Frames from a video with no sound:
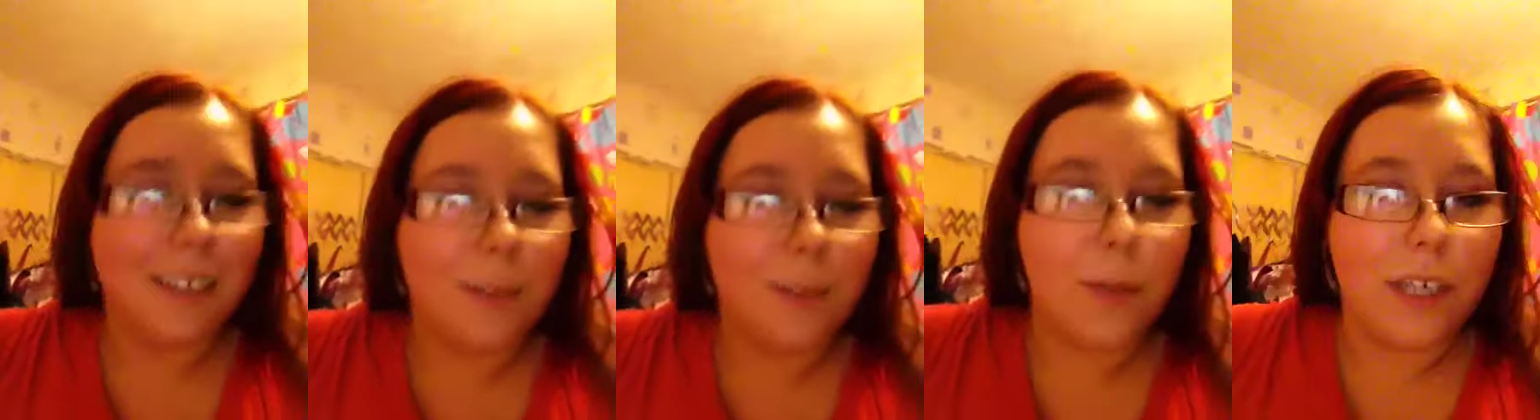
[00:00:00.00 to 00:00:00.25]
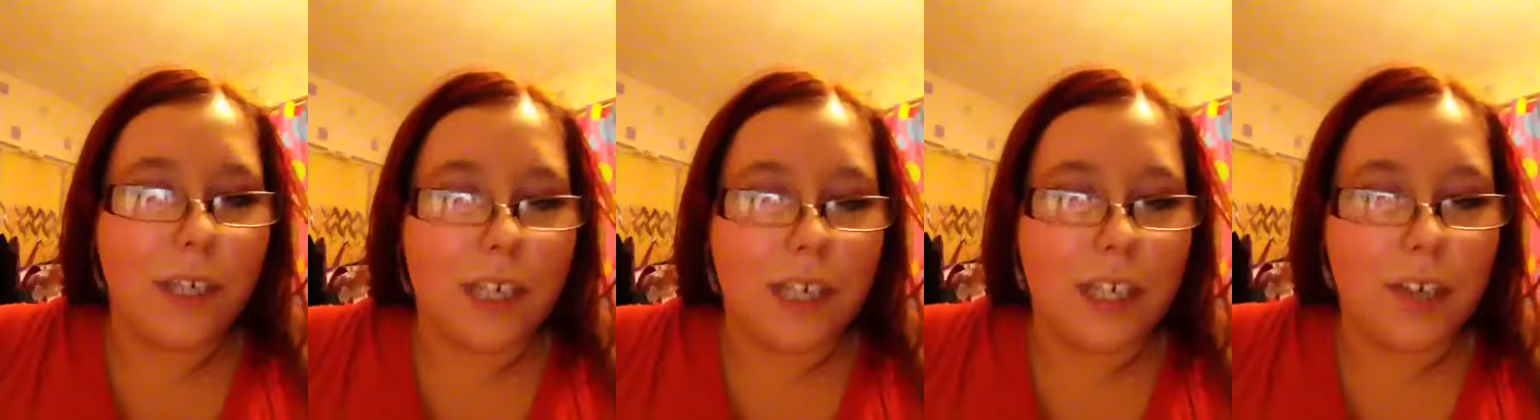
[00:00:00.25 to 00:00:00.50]

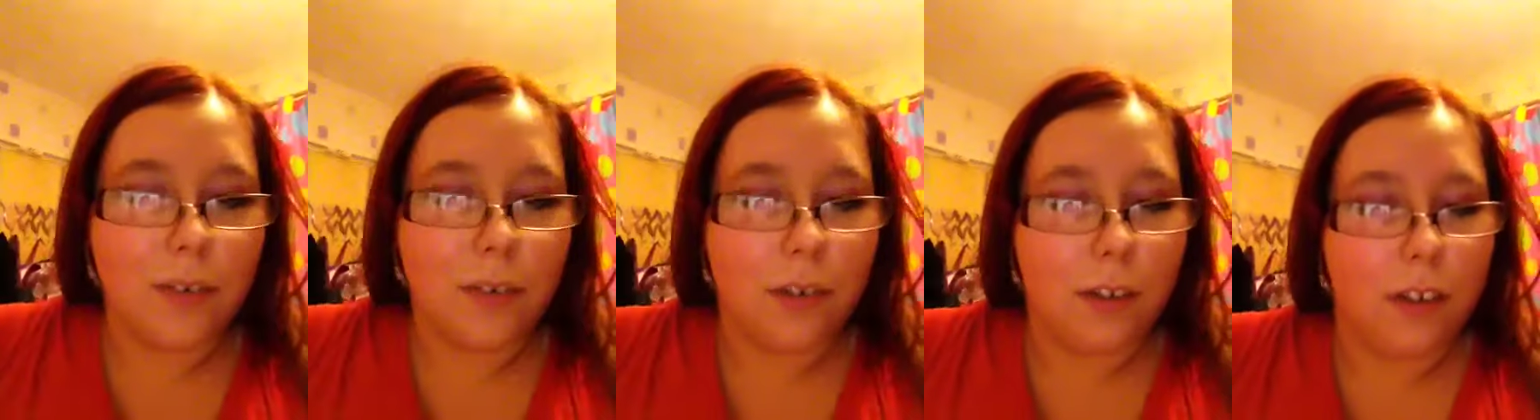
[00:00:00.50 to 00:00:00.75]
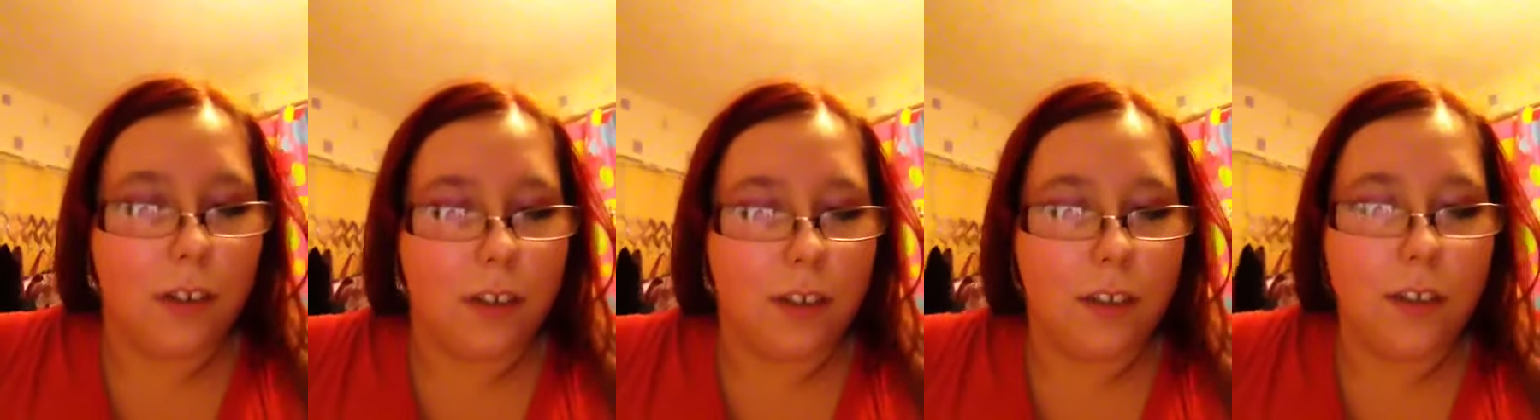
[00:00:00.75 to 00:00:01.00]
we can get
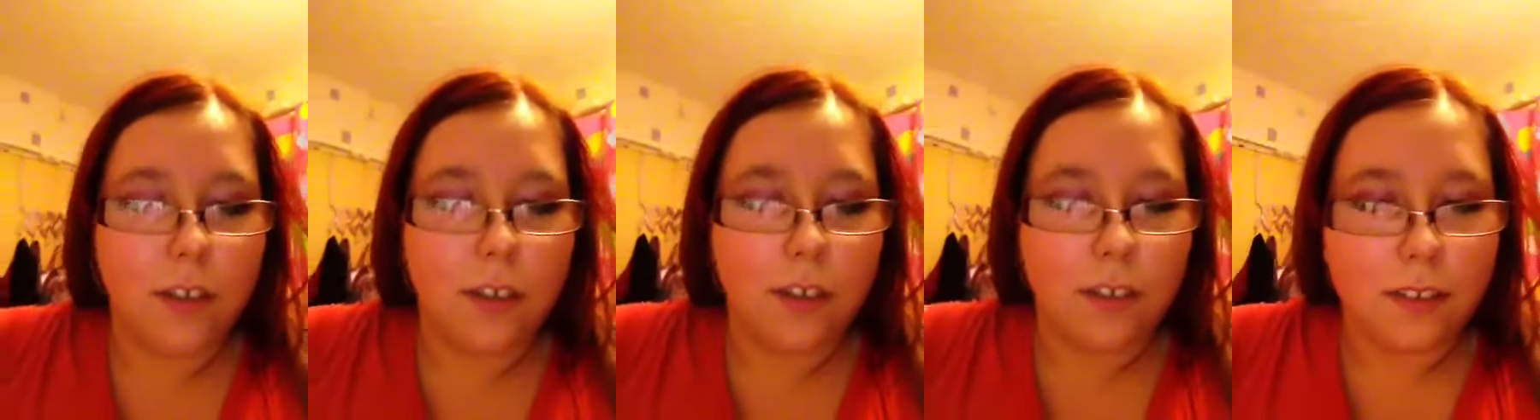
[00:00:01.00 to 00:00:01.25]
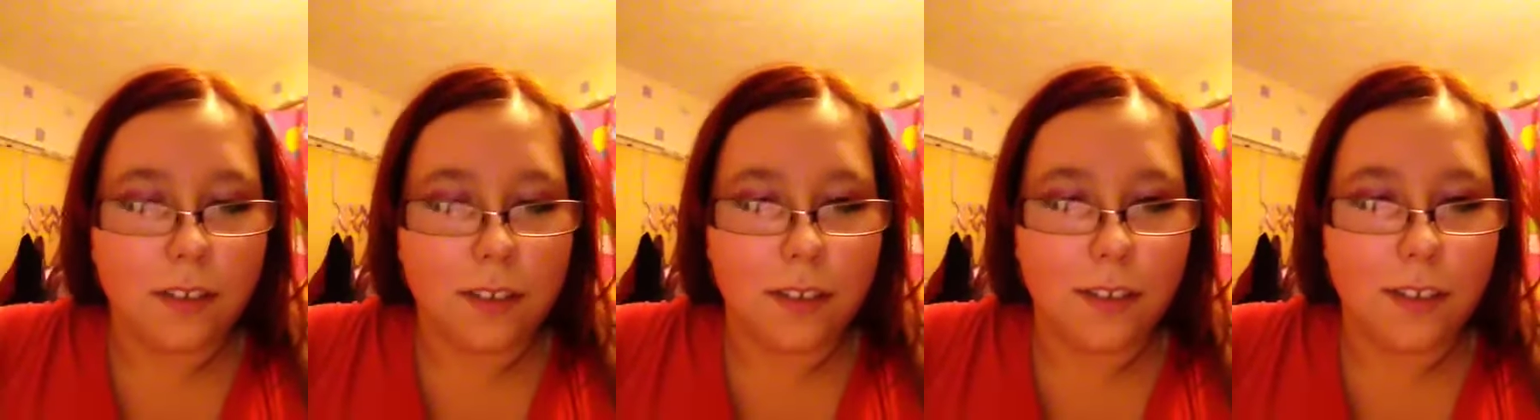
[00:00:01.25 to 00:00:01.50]
through this.
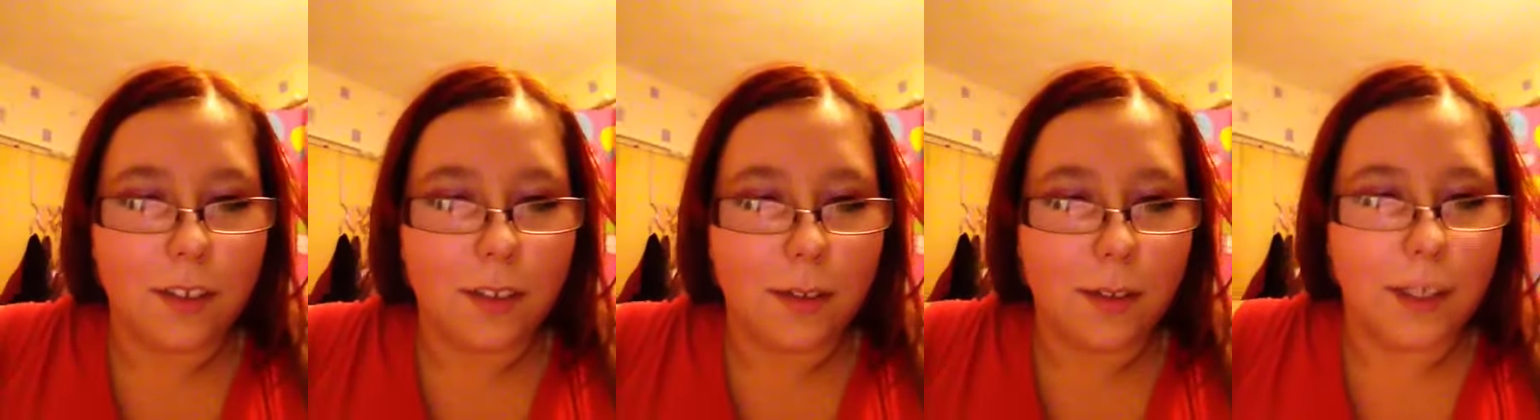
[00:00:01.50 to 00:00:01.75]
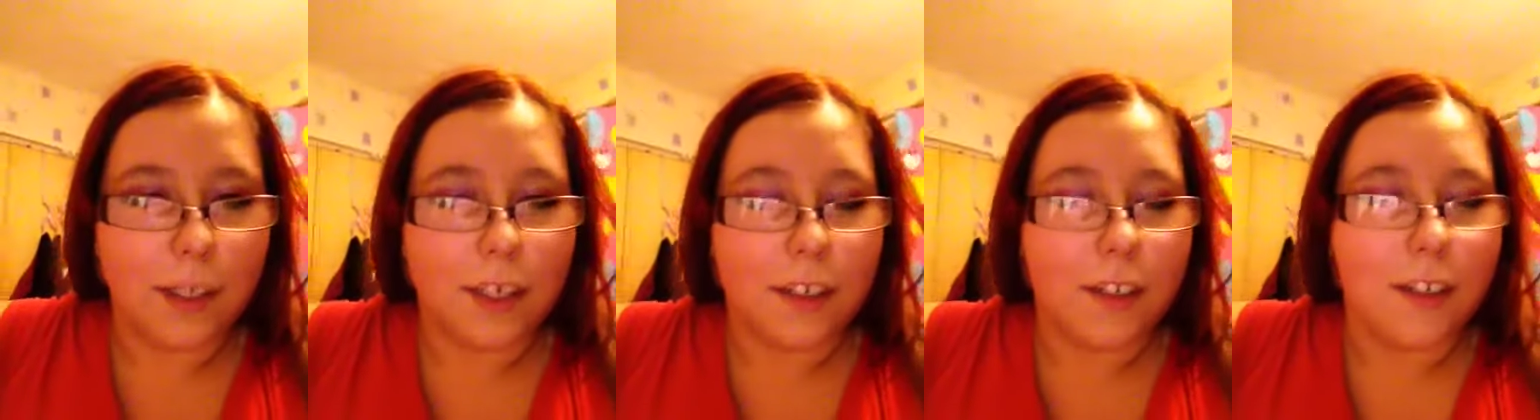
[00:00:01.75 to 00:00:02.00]
I know
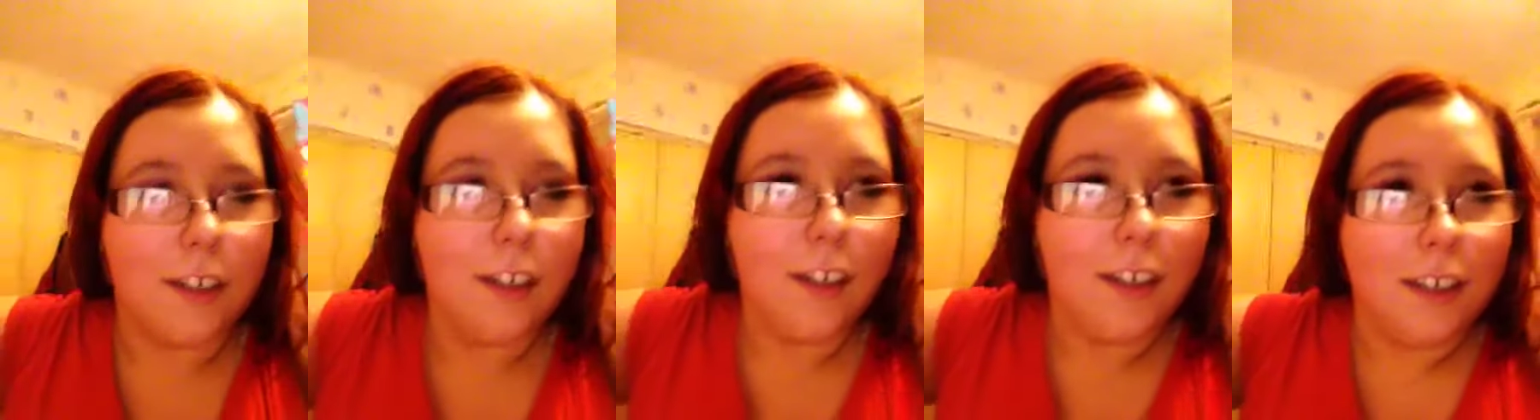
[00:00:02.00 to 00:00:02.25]
we can.